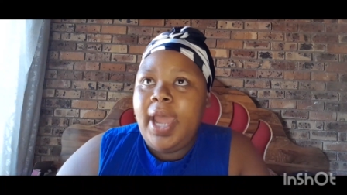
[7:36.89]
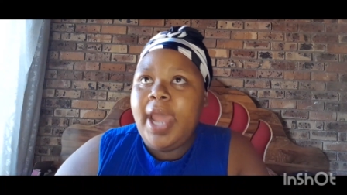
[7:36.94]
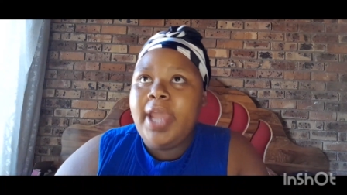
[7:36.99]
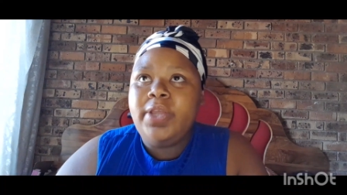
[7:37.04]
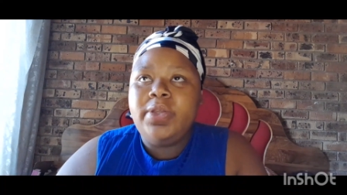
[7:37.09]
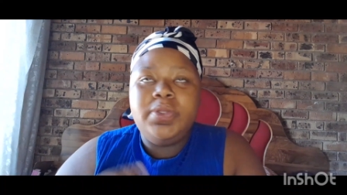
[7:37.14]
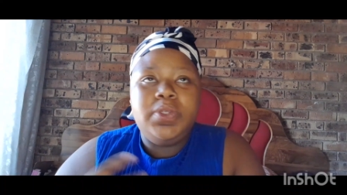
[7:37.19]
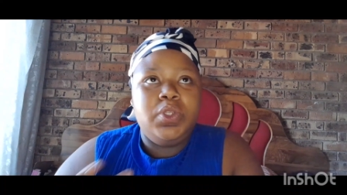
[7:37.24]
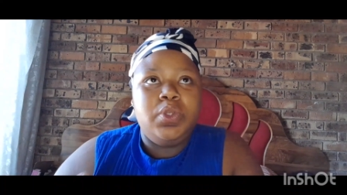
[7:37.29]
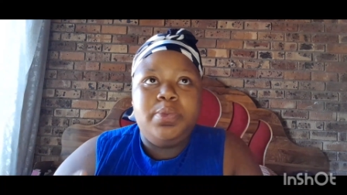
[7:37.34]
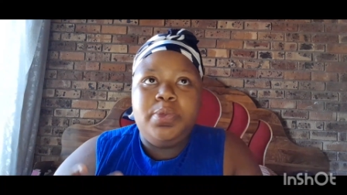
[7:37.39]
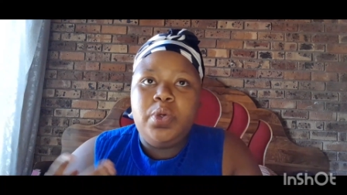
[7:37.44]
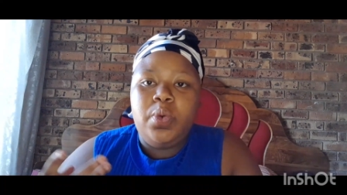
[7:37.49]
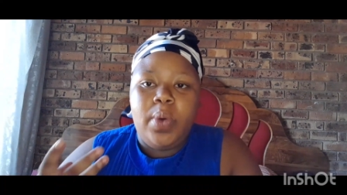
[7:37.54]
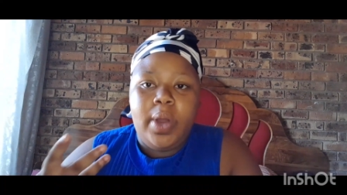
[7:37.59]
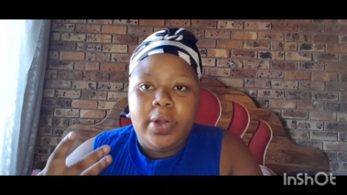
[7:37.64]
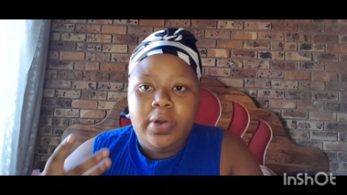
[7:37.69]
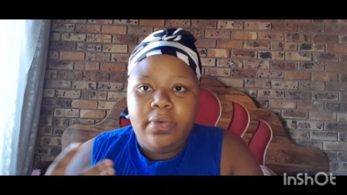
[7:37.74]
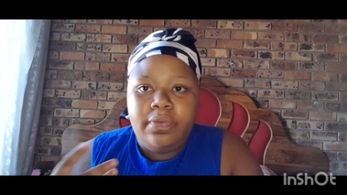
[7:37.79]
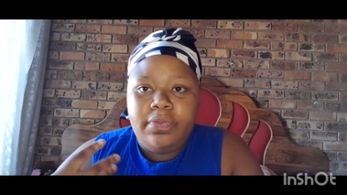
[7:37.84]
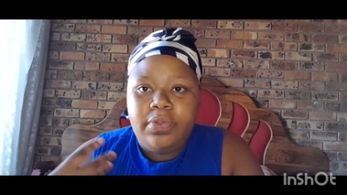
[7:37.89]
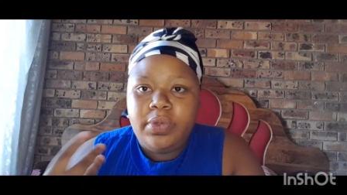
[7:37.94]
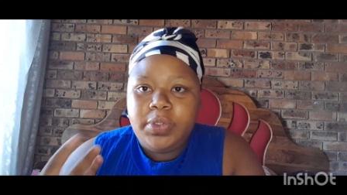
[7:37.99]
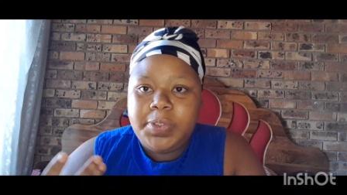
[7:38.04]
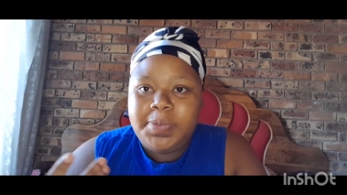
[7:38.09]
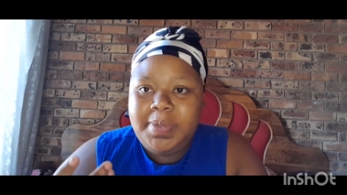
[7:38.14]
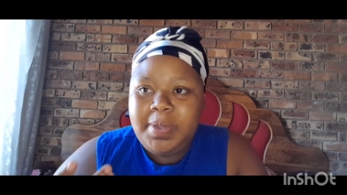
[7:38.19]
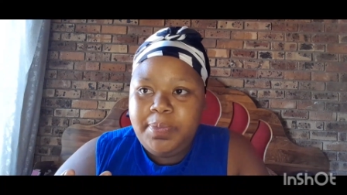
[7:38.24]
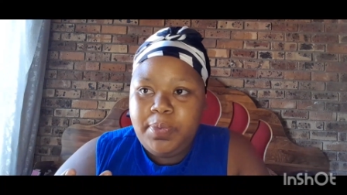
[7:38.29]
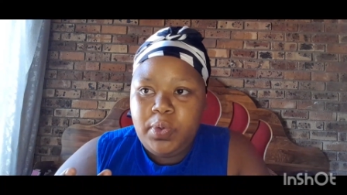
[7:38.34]
I used to be one of those
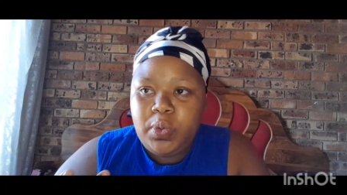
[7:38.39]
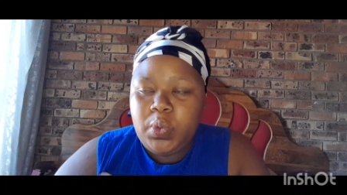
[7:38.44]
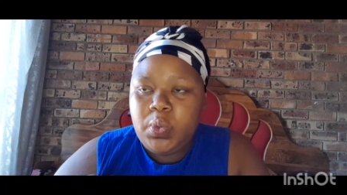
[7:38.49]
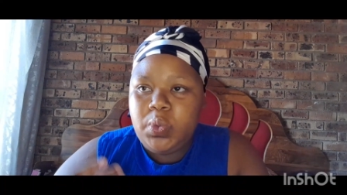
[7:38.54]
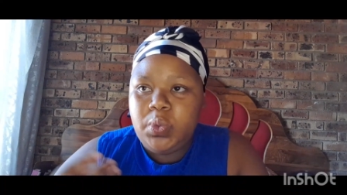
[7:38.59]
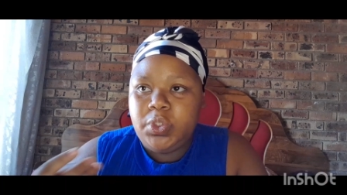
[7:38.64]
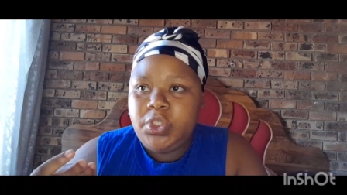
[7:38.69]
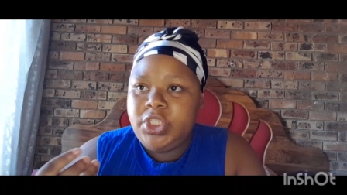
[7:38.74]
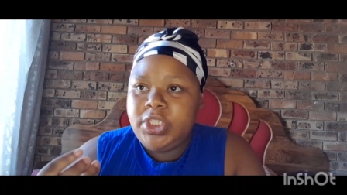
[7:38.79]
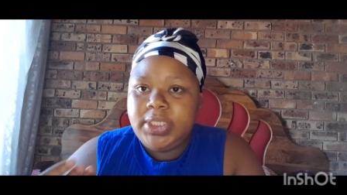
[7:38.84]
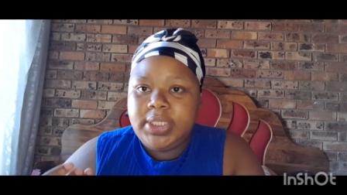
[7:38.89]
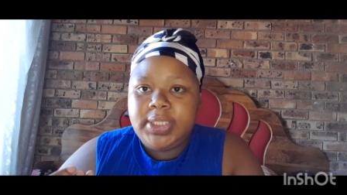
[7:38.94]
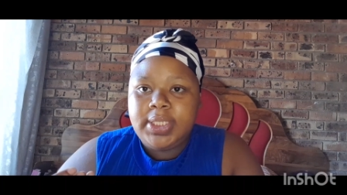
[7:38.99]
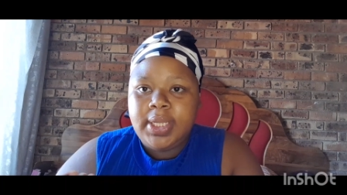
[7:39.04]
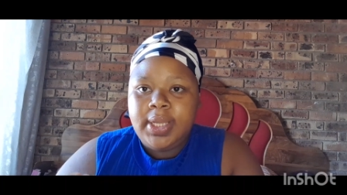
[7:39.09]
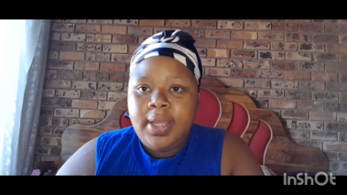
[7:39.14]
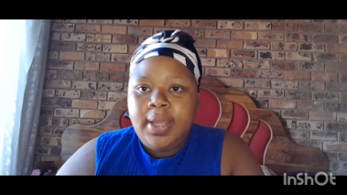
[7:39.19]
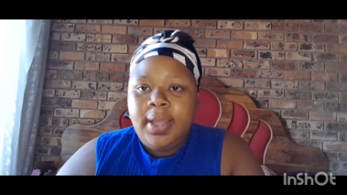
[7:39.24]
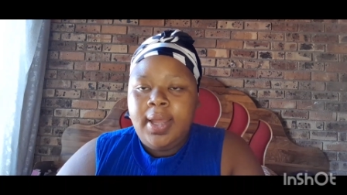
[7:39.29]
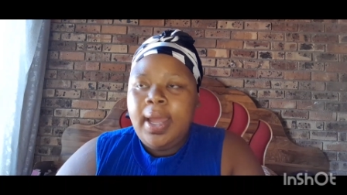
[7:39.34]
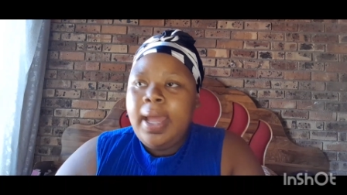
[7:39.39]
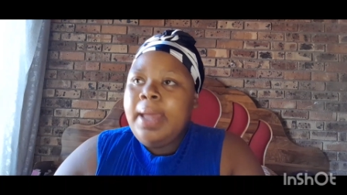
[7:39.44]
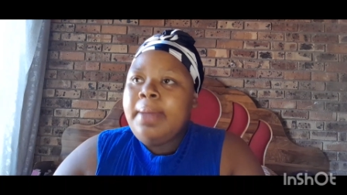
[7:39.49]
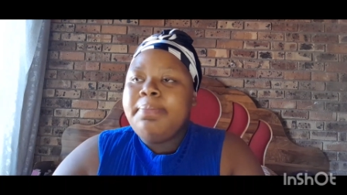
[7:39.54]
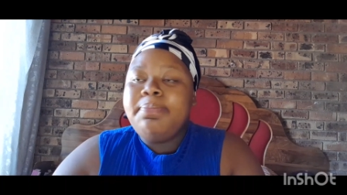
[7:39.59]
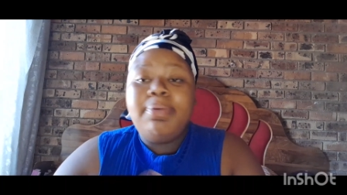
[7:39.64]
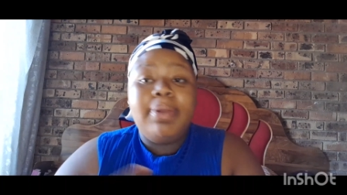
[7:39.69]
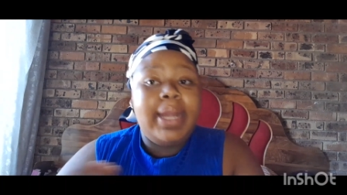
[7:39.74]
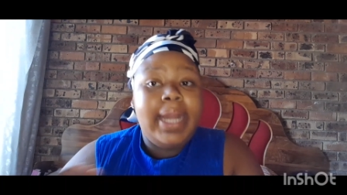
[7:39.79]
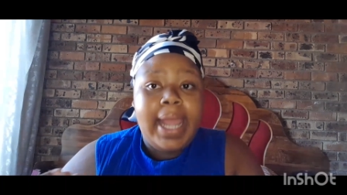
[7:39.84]
people who would just
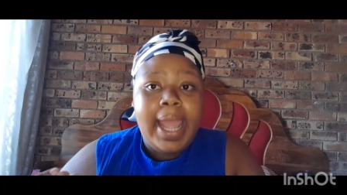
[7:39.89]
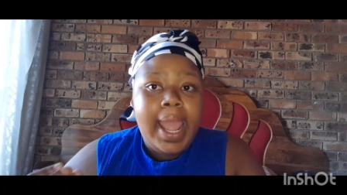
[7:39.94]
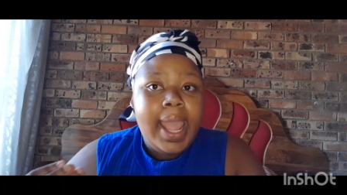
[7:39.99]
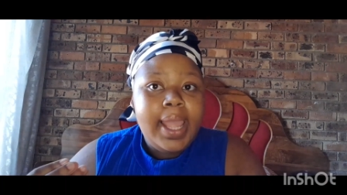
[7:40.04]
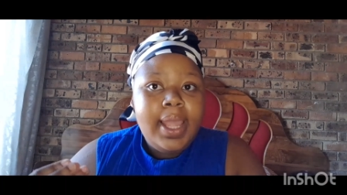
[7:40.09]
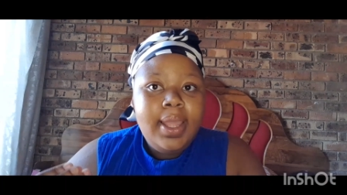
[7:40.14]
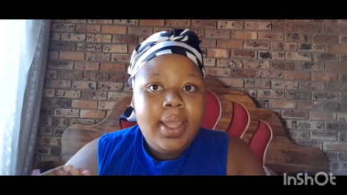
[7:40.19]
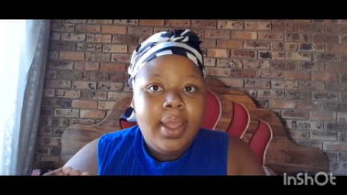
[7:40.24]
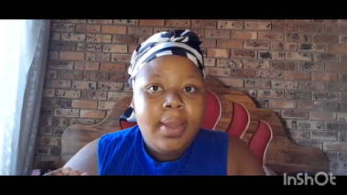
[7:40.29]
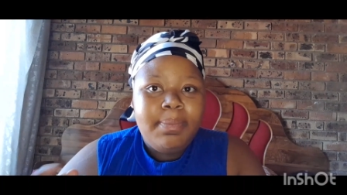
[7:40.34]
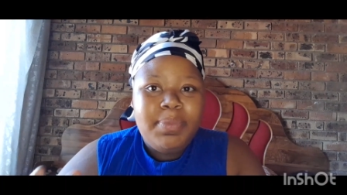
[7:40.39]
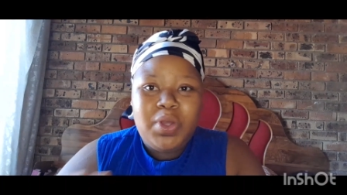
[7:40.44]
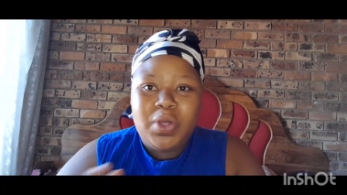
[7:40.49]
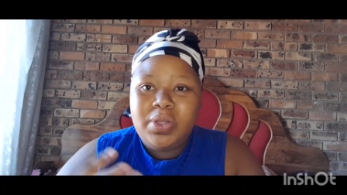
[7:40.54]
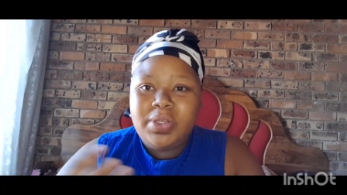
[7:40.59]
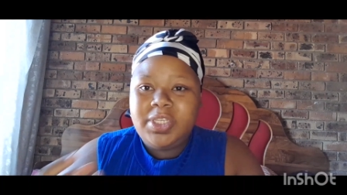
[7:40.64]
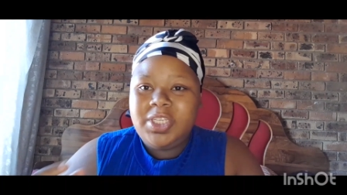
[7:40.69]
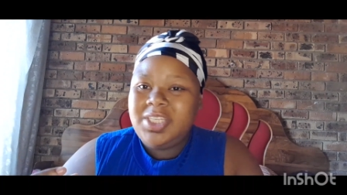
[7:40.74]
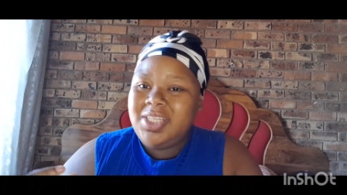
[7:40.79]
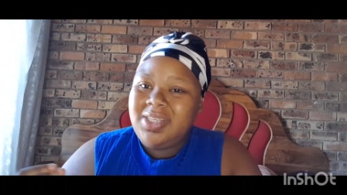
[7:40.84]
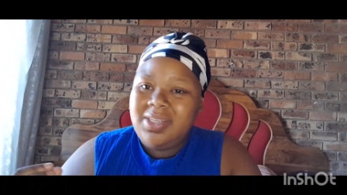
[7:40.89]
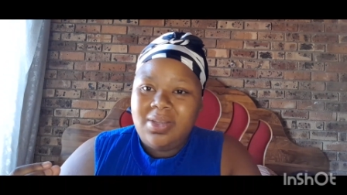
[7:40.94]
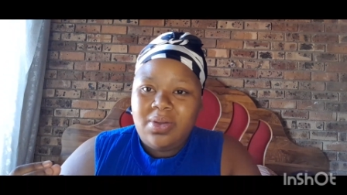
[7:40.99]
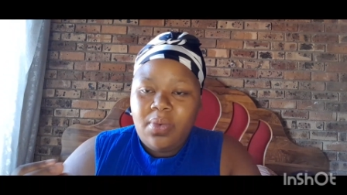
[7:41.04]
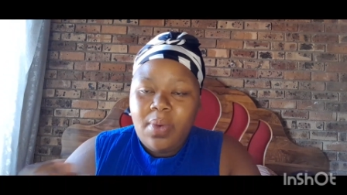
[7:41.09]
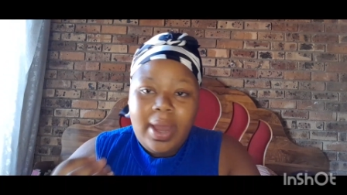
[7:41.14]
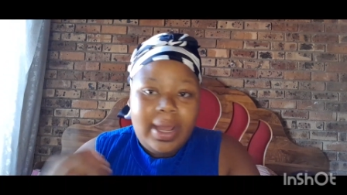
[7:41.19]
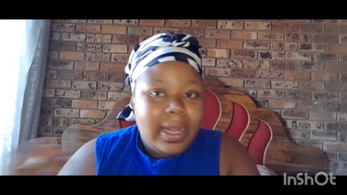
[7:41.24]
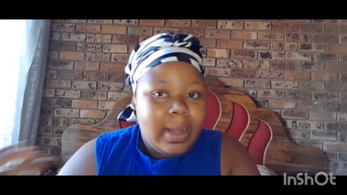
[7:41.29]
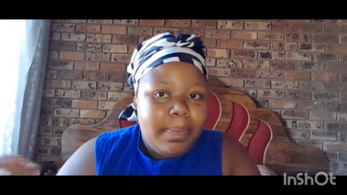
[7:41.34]
pray because
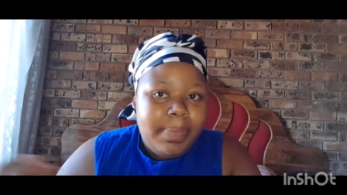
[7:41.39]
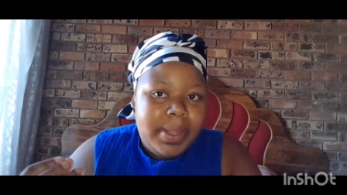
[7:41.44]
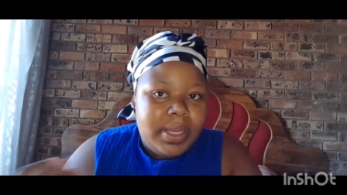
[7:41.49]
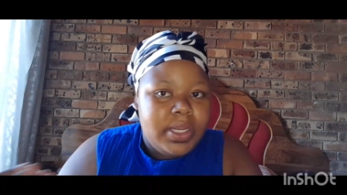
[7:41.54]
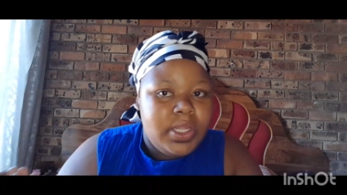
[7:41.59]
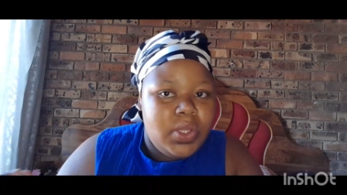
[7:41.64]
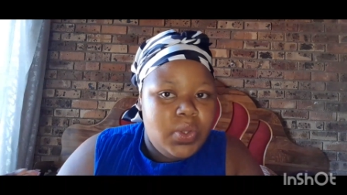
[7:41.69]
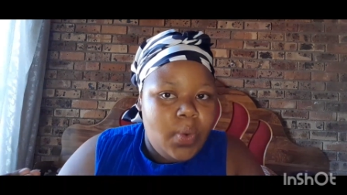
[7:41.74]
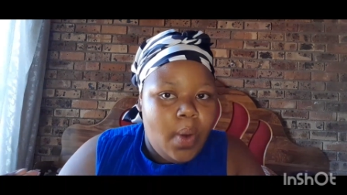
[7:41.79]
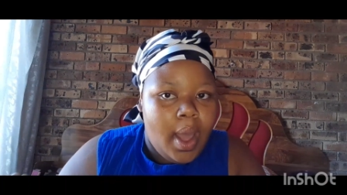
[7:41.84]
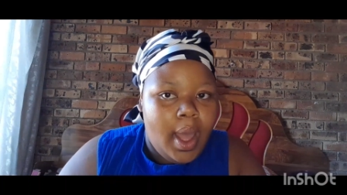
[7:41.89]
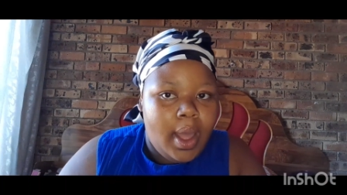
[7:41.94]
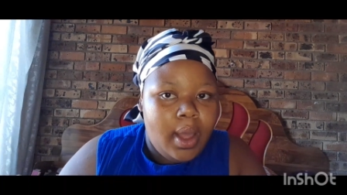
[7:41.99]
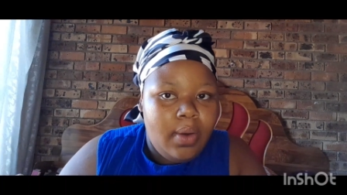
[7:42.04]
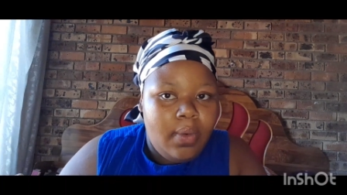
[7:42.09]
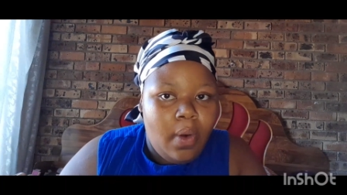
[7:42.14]
what happened you are.